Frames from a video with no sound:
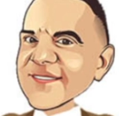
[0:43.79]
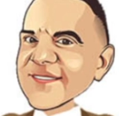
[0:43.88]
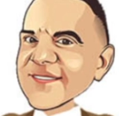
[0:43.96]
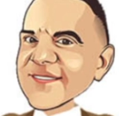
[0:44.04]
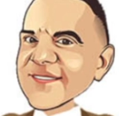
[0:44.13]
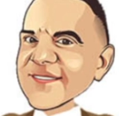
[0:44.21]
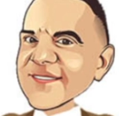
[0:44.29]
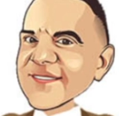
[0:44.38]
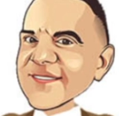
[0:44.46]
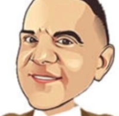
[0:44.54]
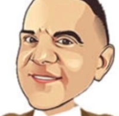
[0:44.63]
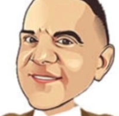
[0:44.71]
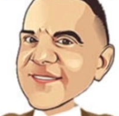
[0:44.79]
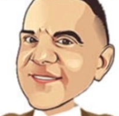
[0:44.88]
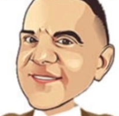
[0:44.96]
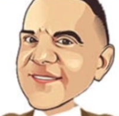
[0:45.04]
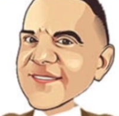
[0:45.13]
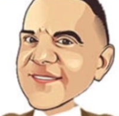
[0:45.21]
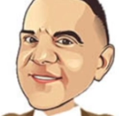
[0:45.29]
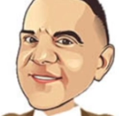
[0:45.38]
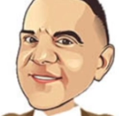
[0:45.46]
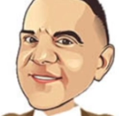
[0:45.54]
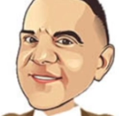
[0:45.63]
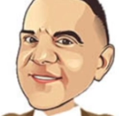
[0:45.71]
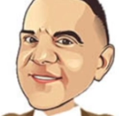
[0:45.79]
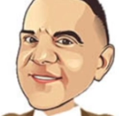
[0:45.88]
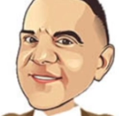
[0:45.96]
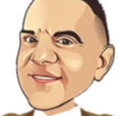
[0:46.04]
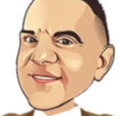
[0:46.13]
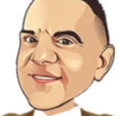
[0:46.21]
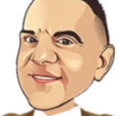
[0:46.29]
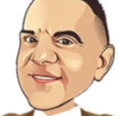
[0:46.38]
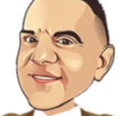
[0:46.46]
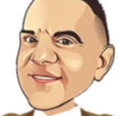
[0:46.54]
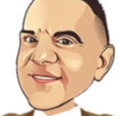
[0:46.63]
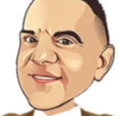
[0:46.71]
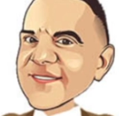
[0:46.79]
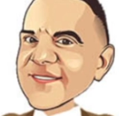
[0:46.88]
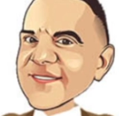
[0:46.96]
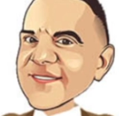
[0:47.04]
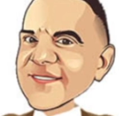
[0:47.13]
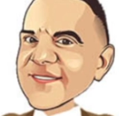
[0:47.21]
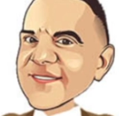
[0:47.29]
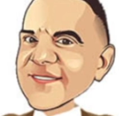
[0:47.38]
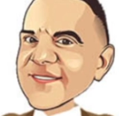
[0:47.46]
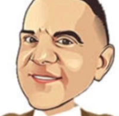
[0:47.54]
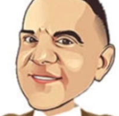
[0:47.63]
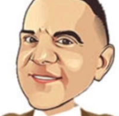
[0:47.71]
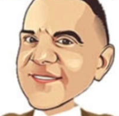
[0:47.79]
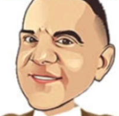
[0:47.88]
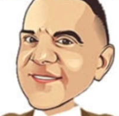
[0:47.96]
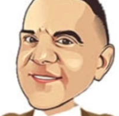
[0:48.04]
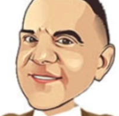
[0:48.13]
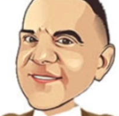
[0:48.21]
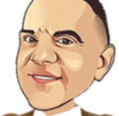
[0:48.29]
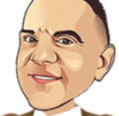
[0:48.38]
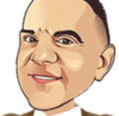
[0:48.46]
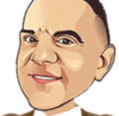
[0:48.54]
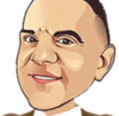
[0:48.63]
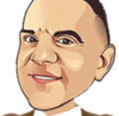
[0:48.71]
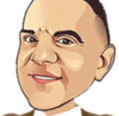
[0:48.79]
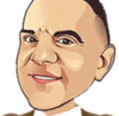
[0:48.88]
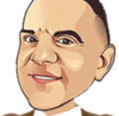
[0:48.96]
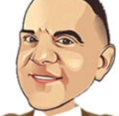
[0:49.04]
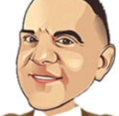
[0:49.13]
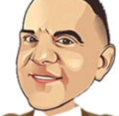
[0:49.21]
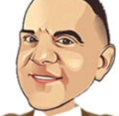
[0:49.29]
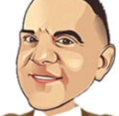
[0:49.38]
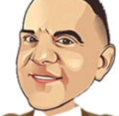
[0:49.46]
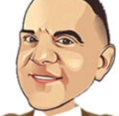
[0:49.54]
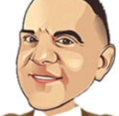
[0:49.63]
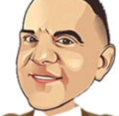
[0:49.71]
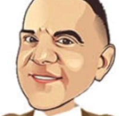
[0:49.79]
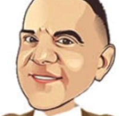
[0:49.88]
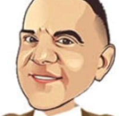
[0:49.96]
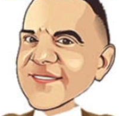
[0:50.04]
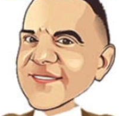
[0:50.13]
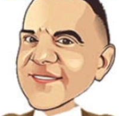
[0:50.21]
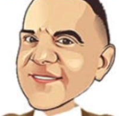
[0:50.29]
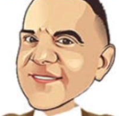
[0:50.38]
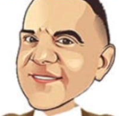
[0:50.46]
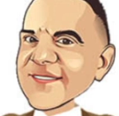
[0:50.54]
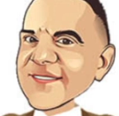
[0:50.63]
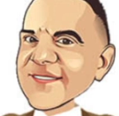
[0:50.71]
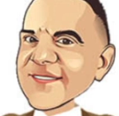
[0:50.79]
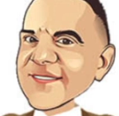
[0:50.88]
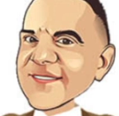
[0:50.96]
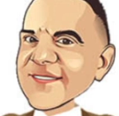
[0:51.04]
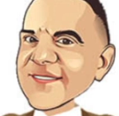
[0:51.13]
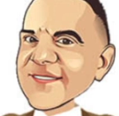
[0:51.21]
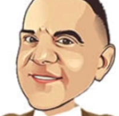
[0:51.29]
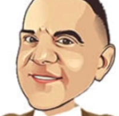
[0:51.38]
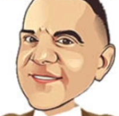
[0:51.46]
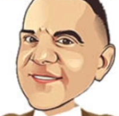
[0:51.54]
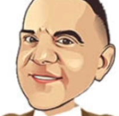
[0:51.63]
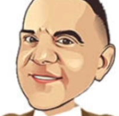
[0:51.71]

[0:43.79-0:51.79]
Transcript: The face doesn't move, so there is nothing to read.